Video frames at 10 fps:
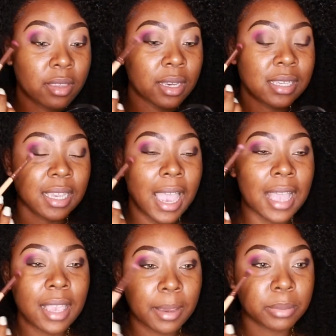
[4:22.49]
because like I
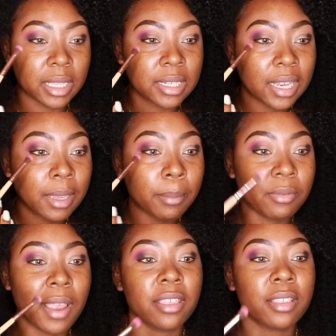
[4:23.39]
like blending, but
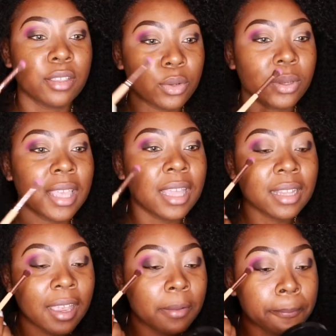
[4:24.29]
rather than doing that, like